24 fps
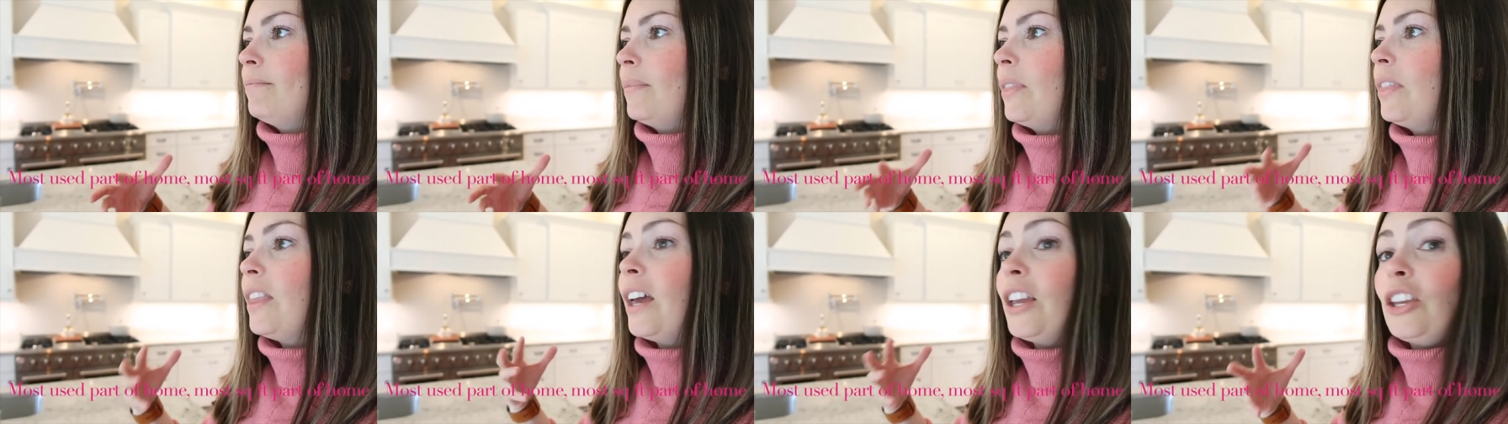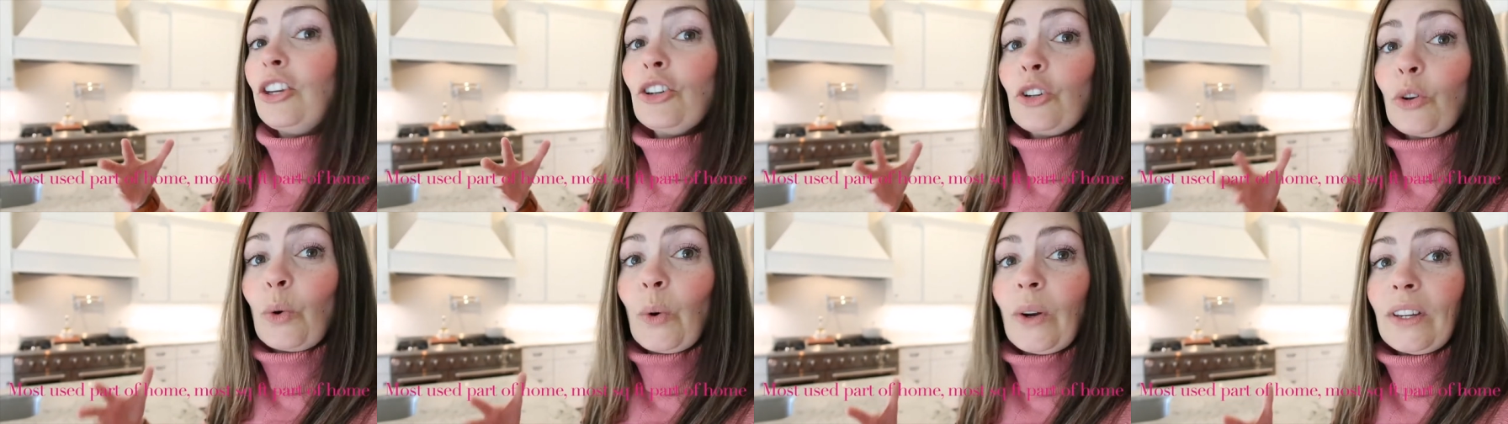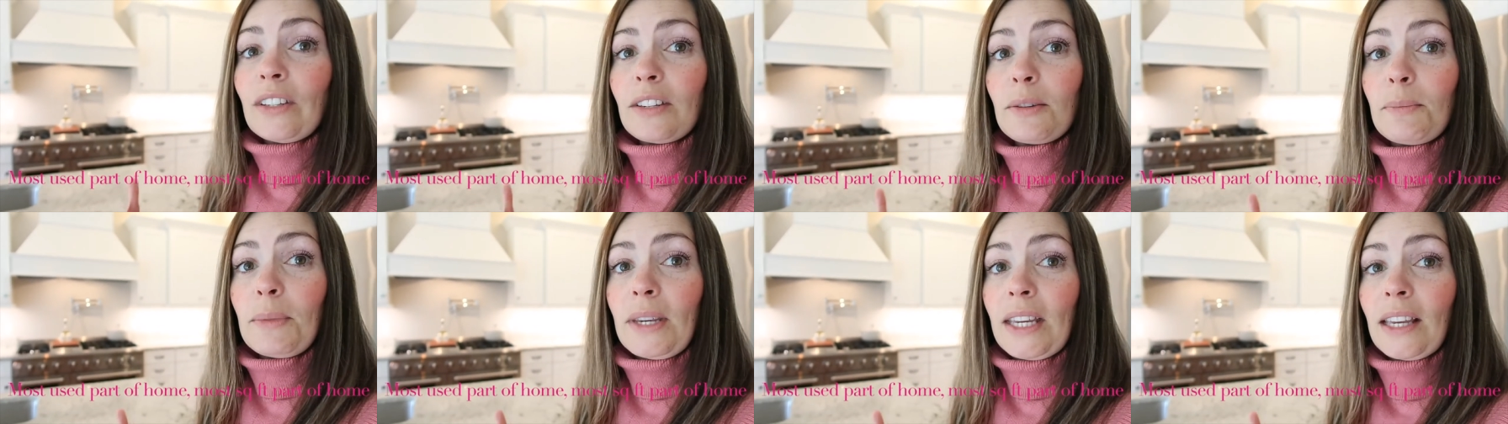that you're going
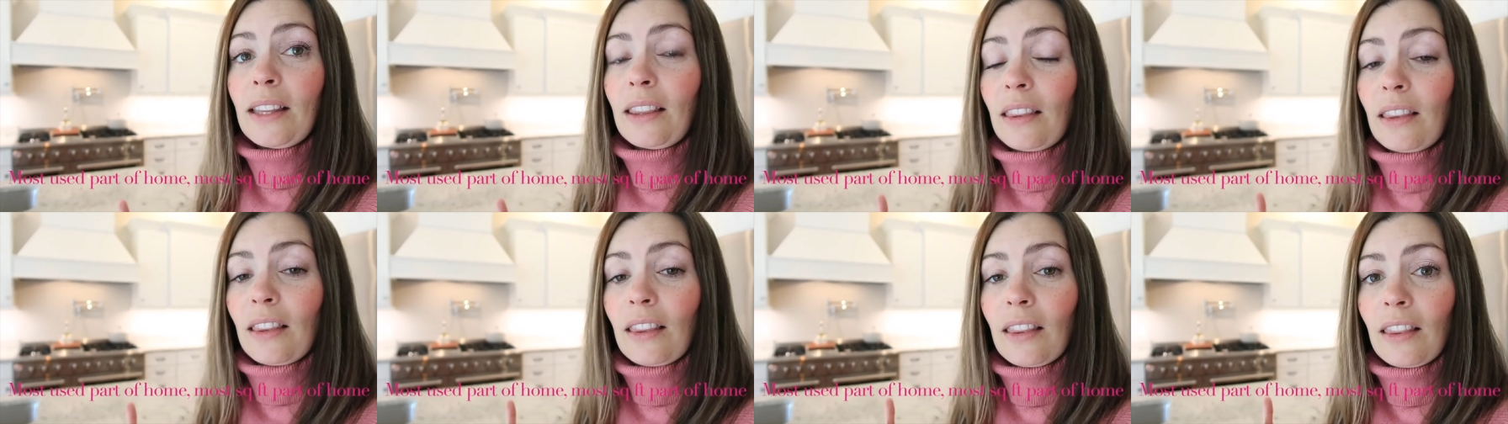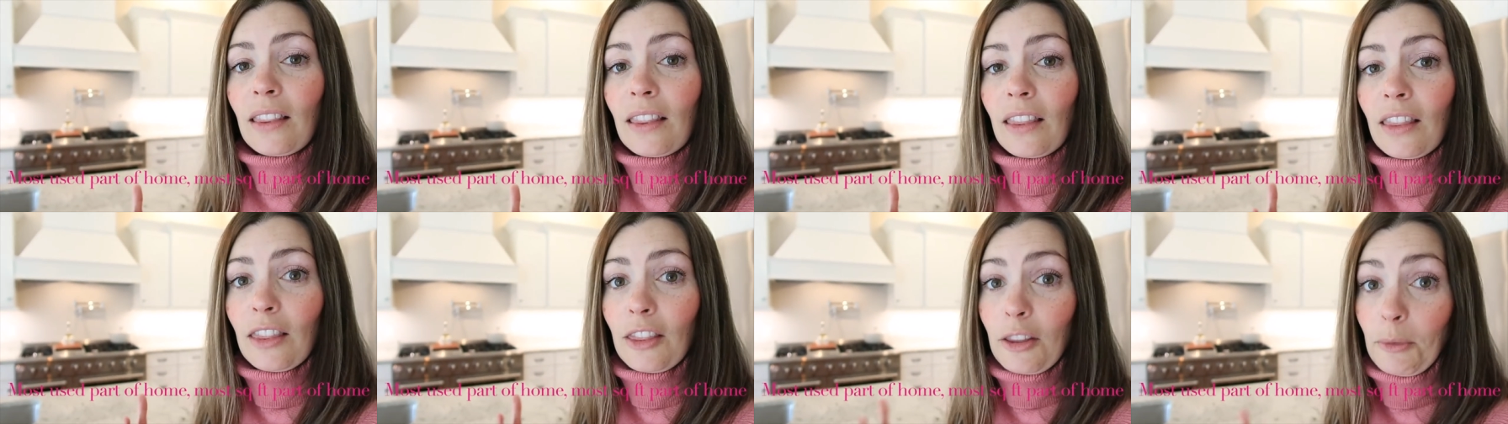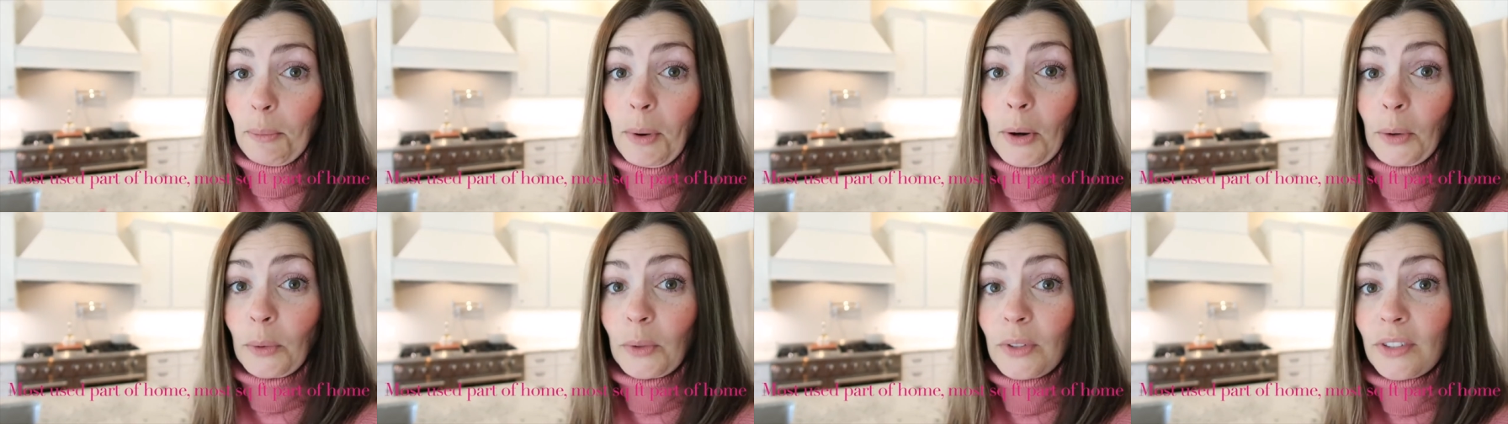to be in the
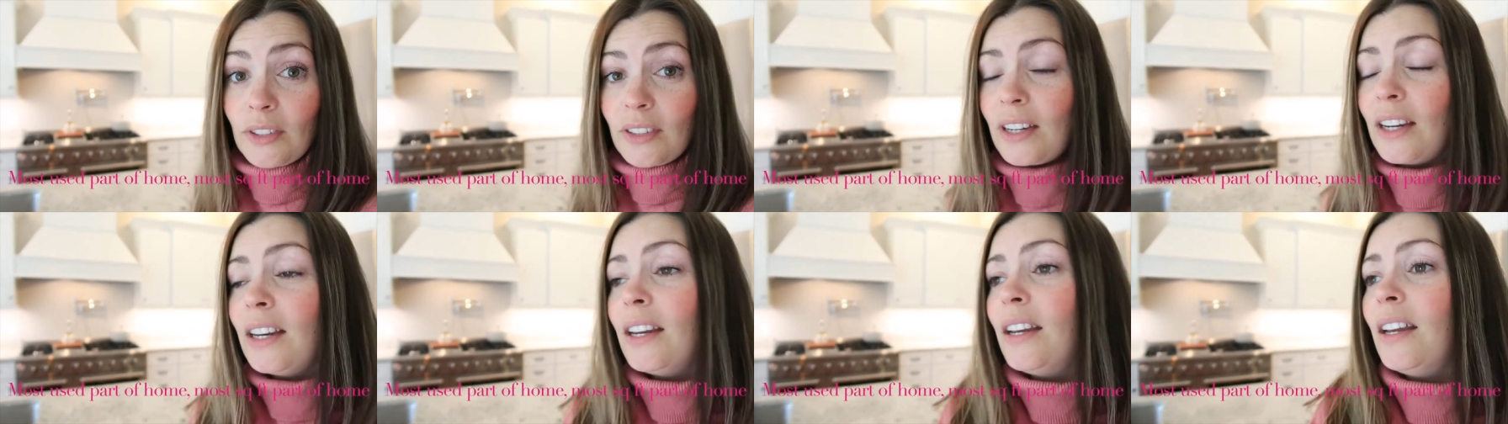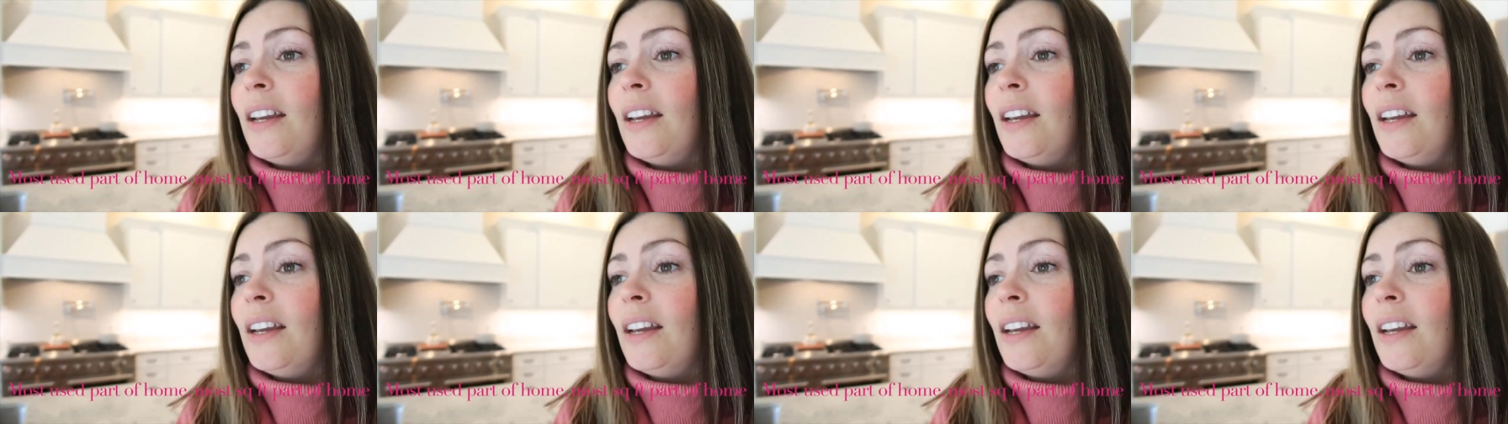most.